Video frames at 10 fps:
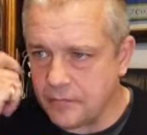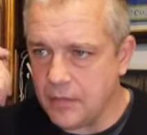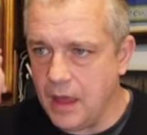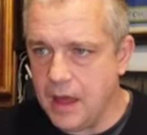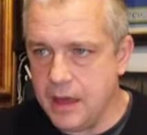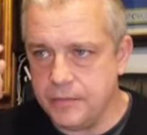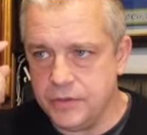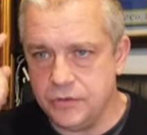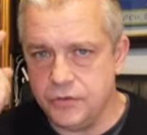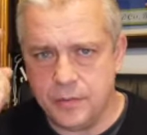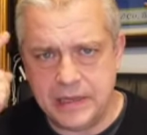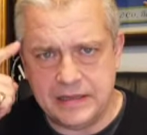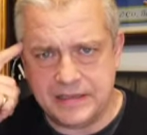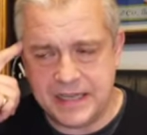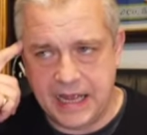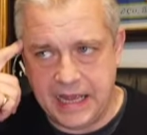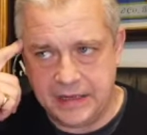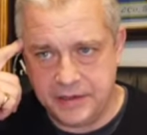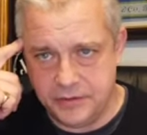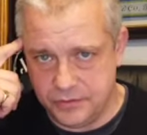Normally the
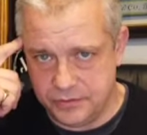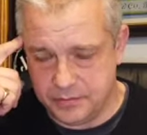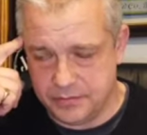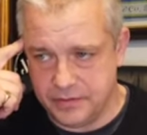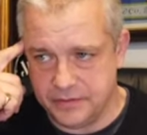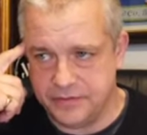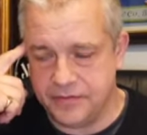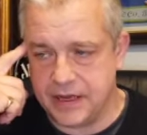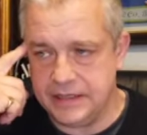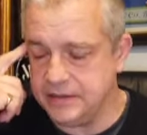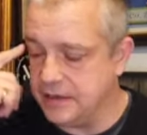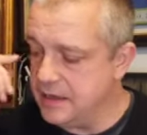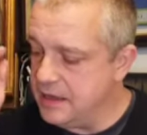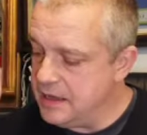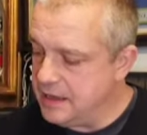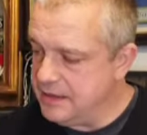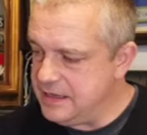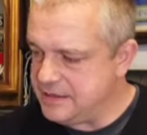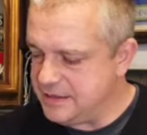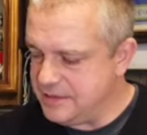10-year-old you'll find.
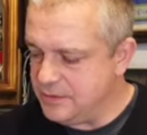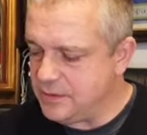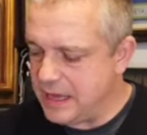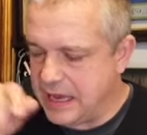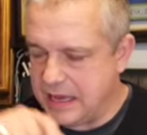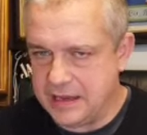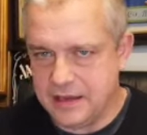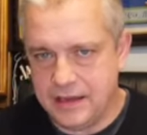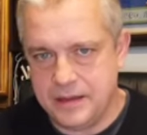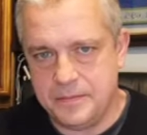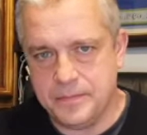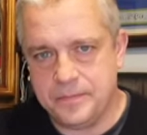This is okay. I